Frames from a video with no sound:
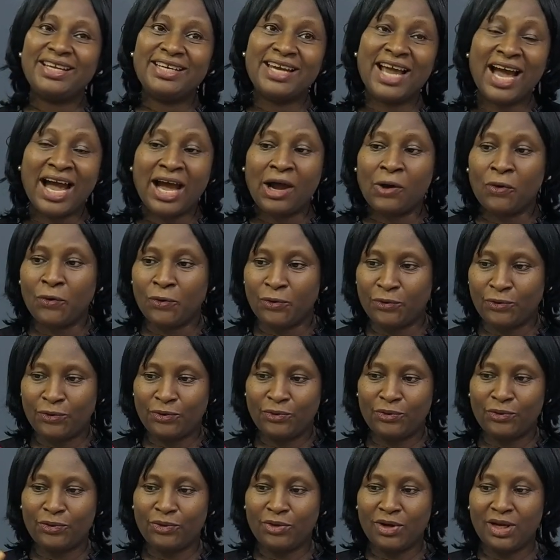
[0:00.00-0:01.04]
Now,
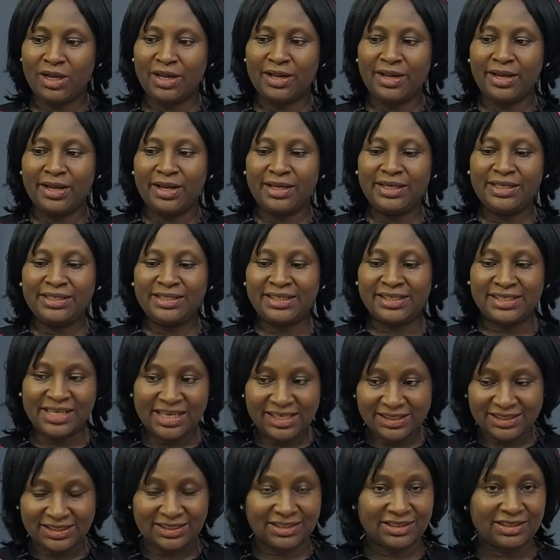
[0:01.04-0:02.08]

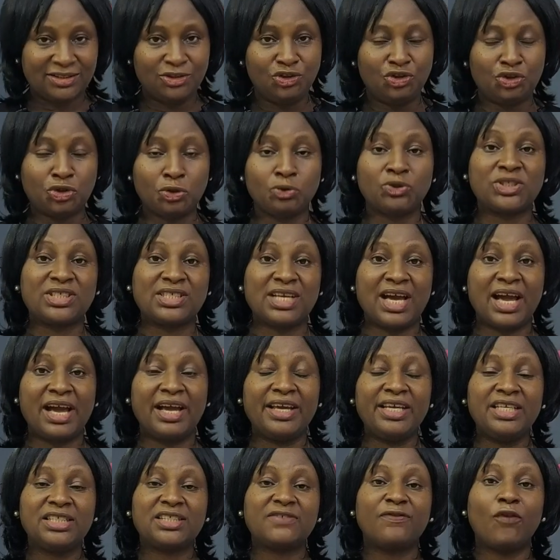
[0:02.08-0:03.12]
this
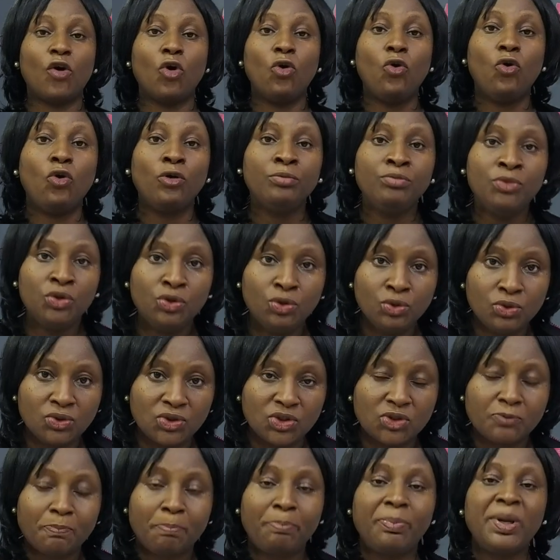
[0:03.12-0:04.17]
juicer is for home
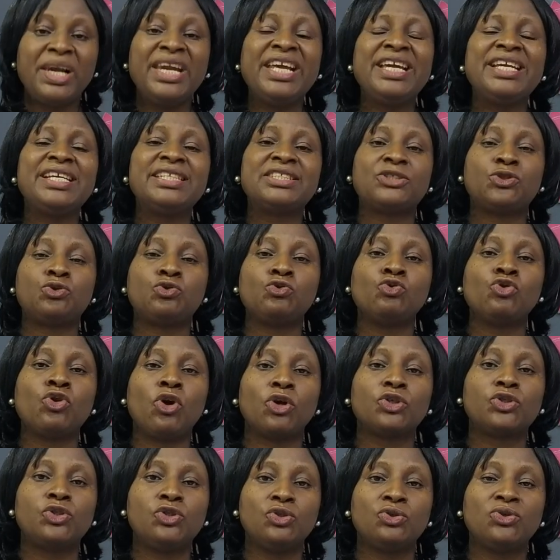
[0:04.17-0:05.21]
use. Please do
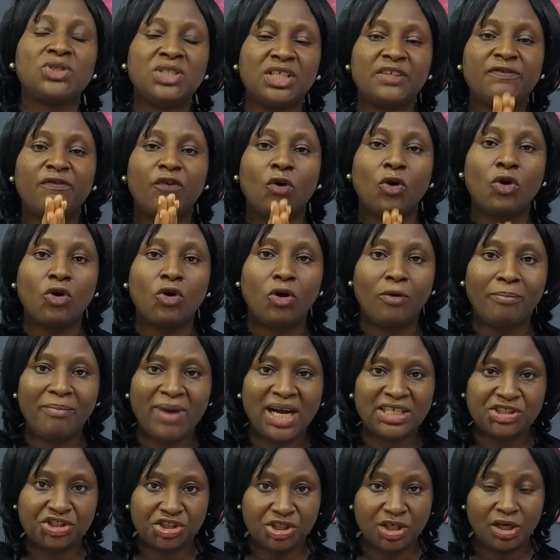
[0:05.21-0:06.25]
not use it for
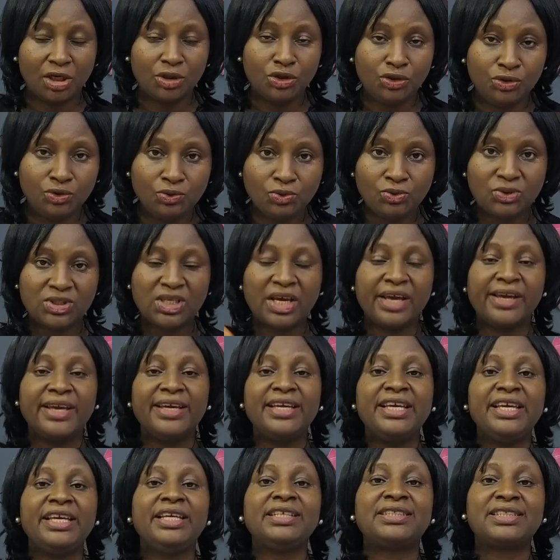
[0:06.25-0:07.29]
commercial use.
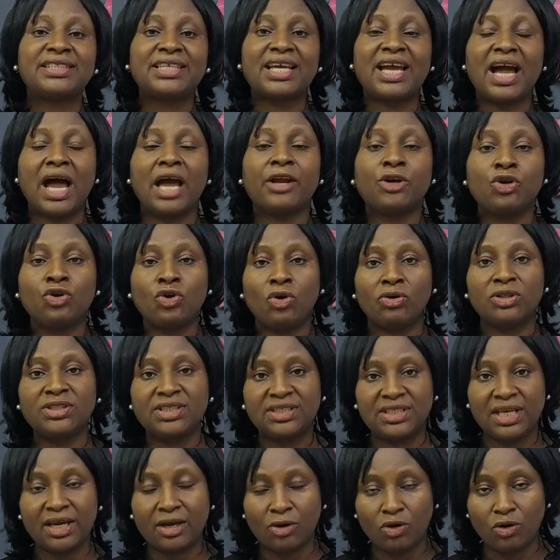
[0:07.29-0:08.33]
It
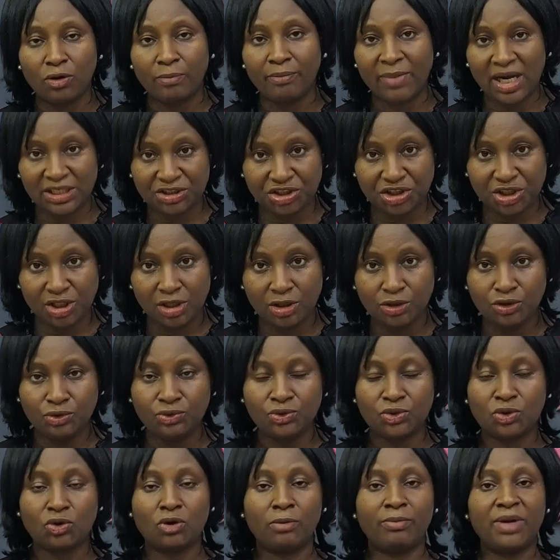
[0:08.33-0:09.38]
cannot take commercial
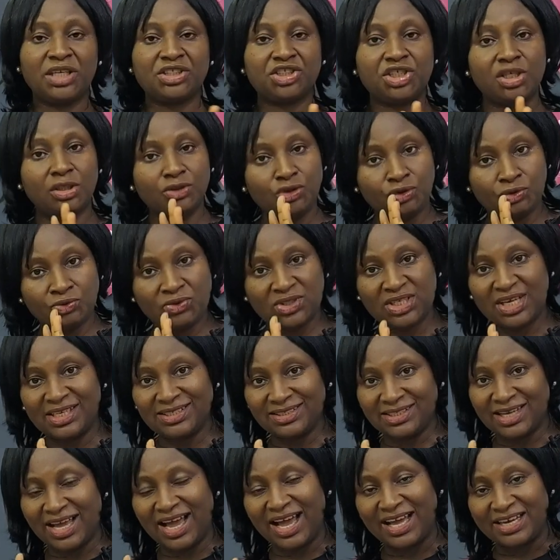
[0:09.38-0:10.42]
use. Commercial
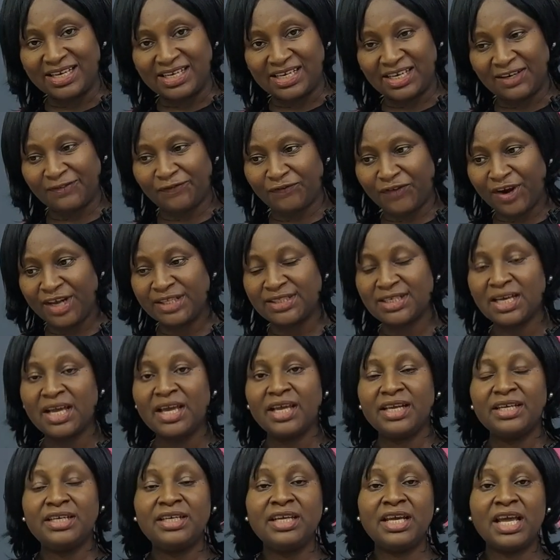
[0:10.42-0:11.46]
juicers are different.
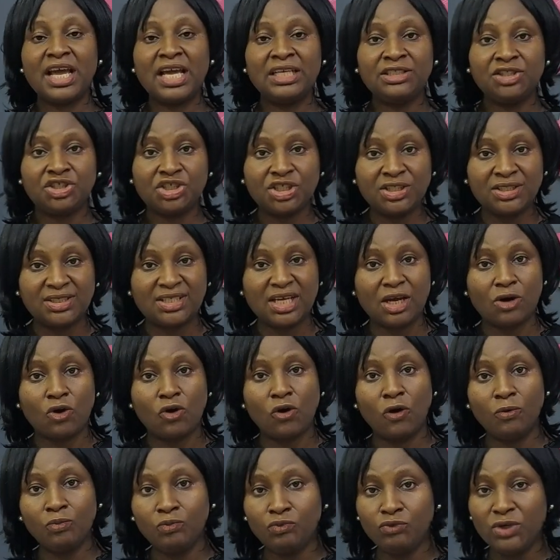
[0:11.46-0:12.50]
The engines they
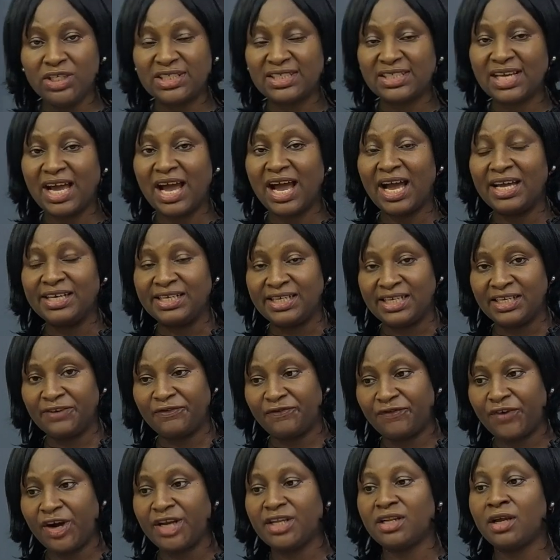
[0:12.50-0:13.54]
come with are
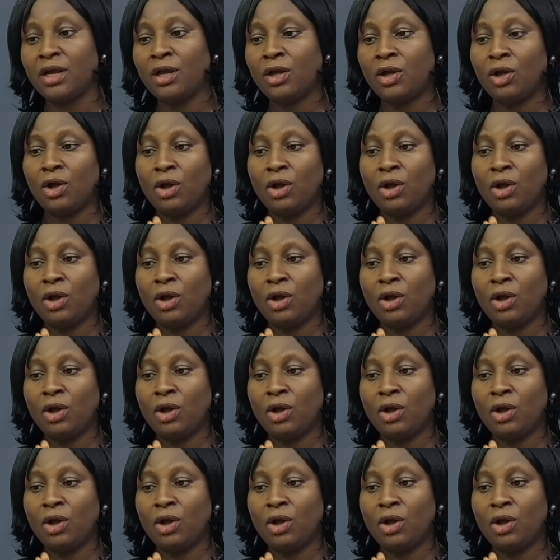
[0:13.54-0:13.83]
different.